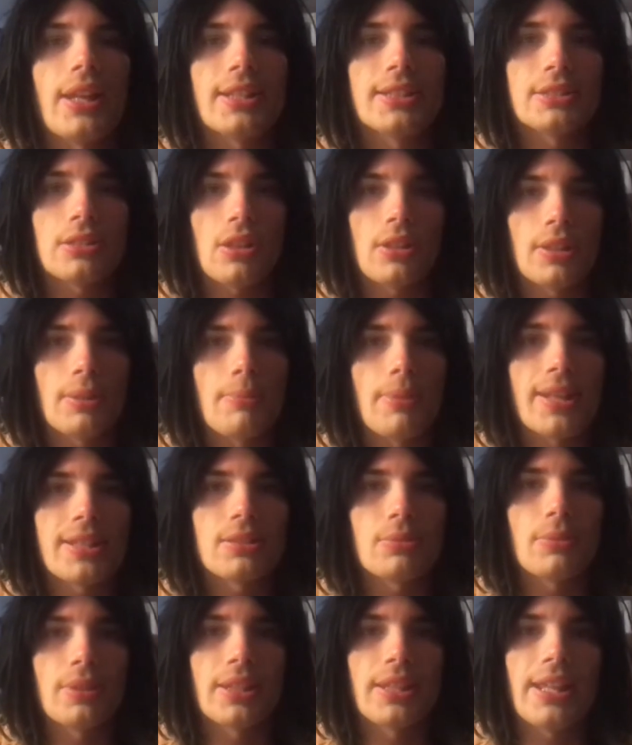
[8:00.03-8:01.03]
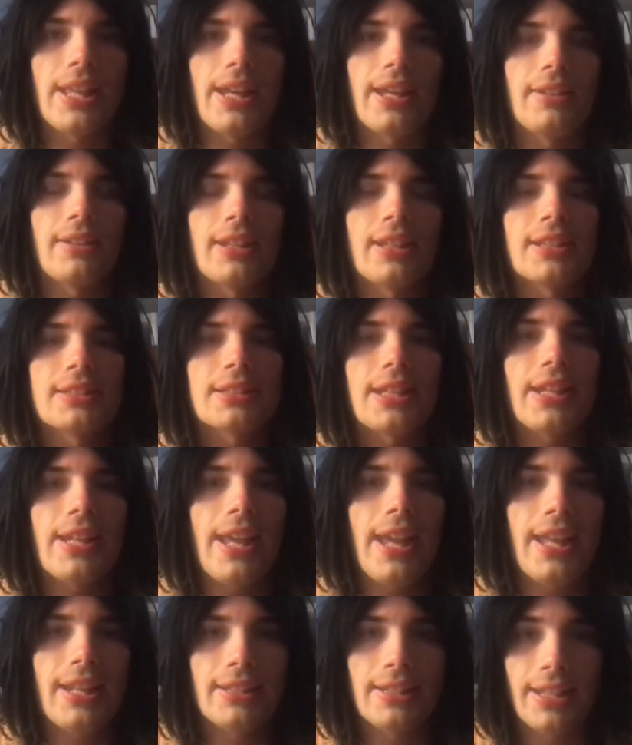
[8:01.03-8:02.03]
started messing with that. Because I
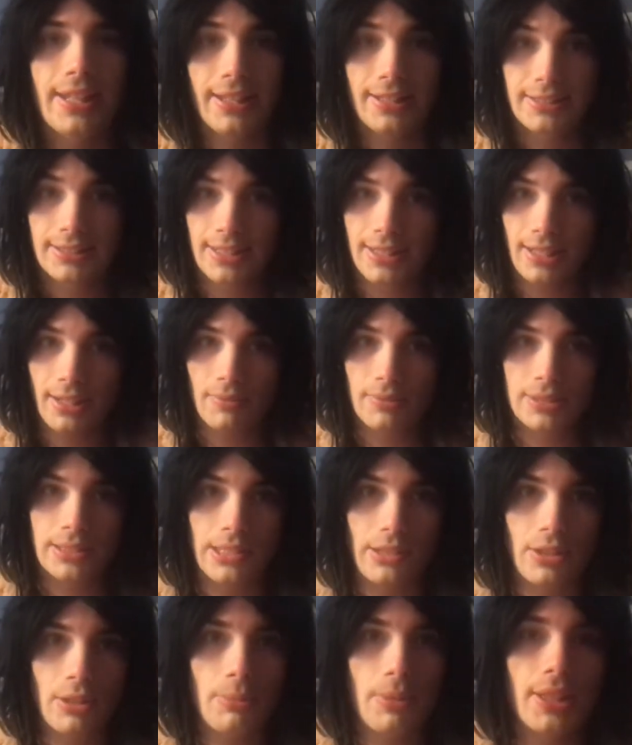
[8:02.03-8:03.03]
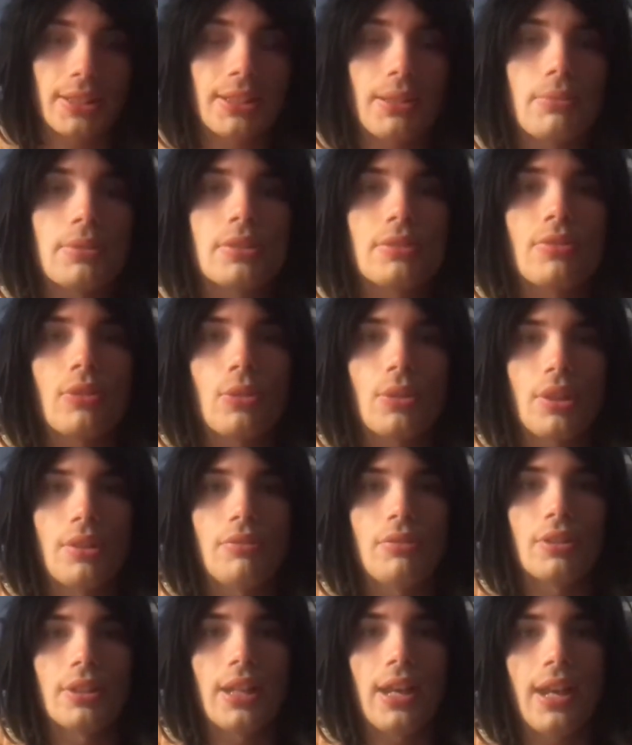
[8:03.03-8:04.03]
had that antenna I was telling you about that was 40
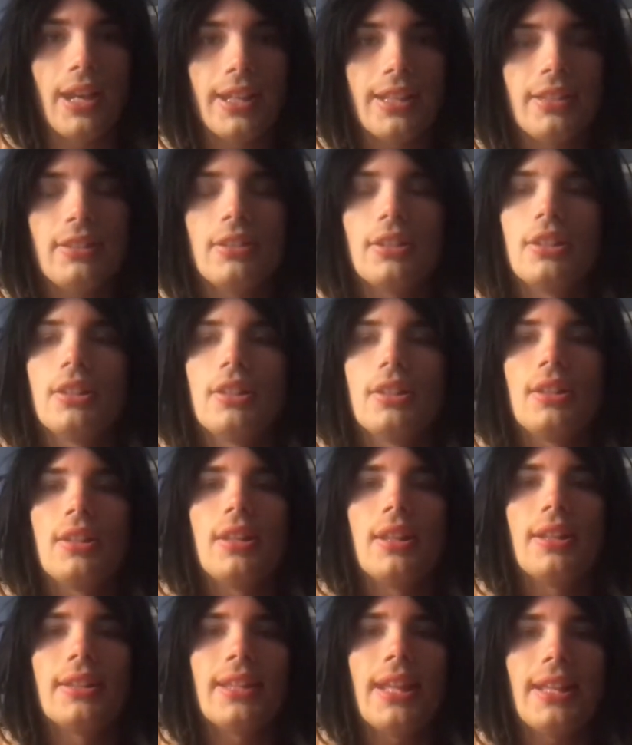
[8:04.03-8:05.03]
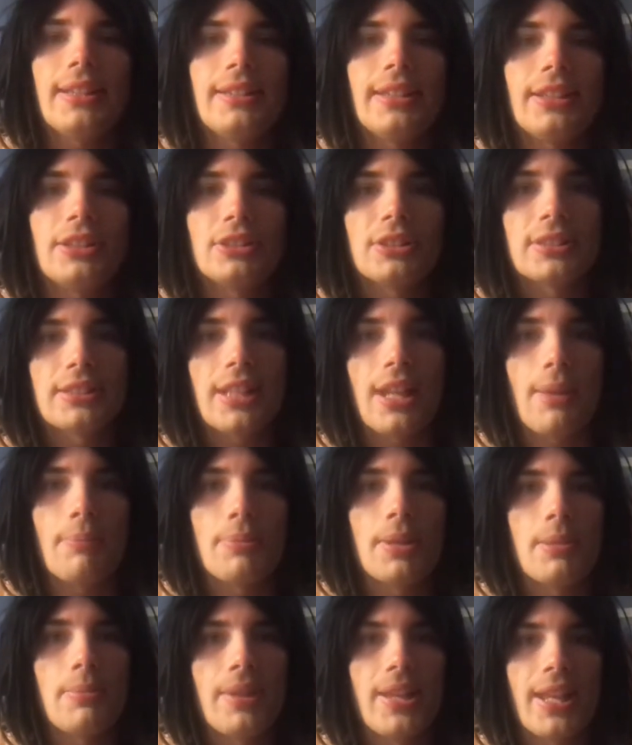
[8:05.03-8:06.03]
foot high. That thing just got
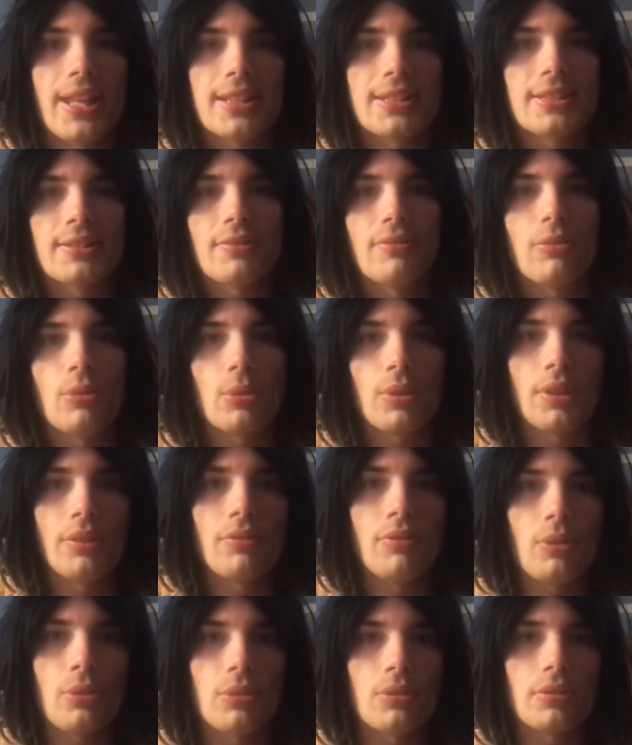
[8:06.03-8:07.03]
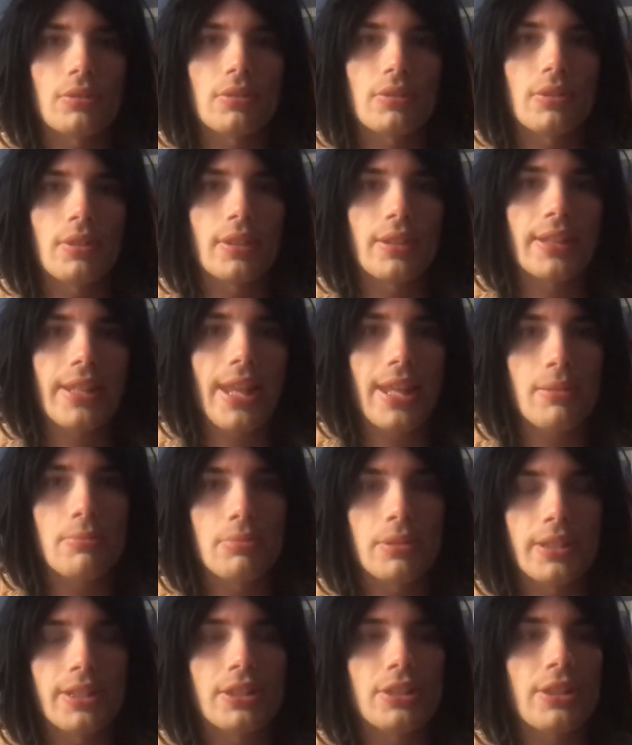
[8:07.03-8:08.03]
PBS 44
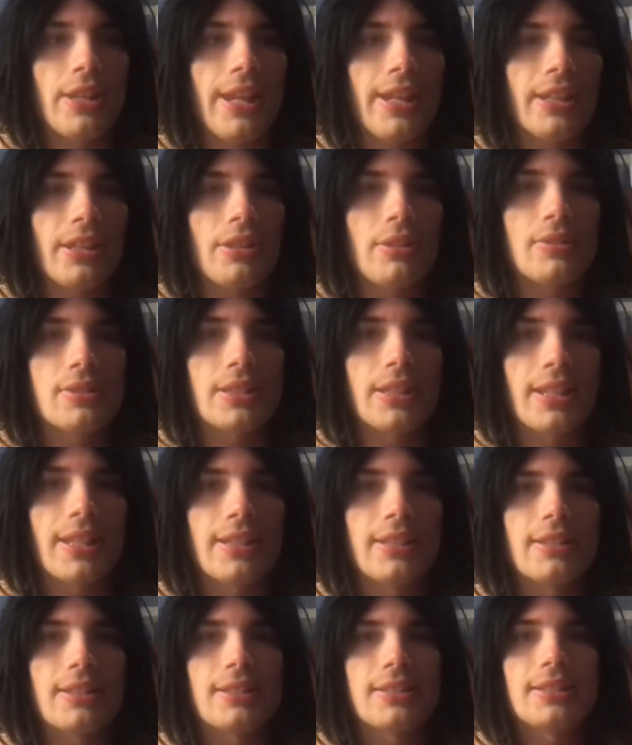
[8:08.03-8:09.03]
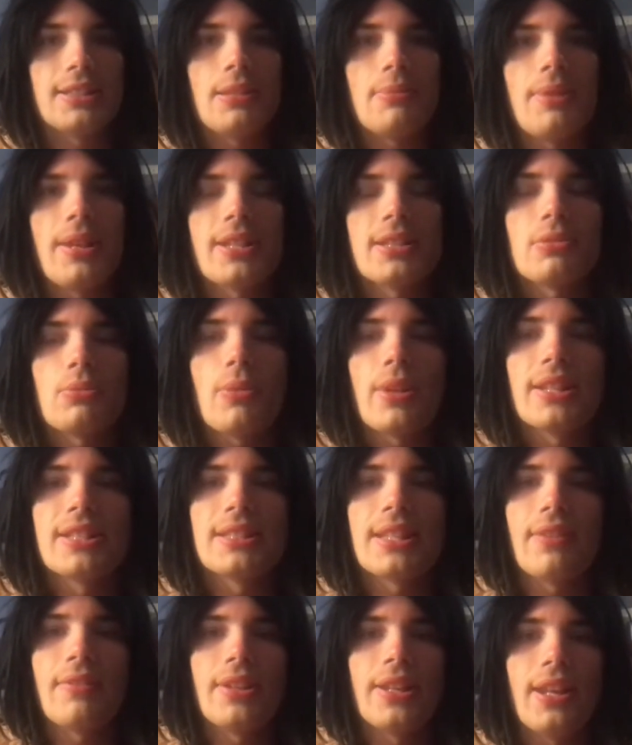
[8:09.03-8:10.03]
Cambridge, and it used to get CBS
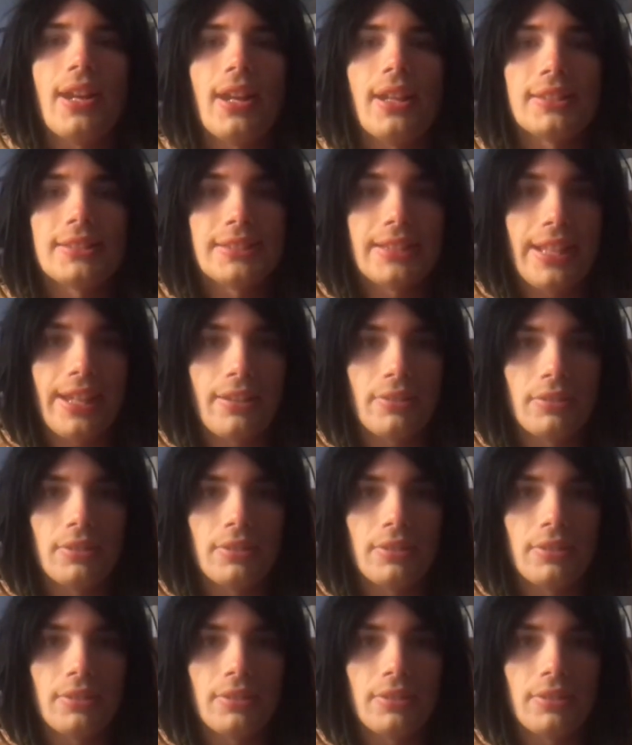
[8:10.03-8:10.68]
27 Youngstown.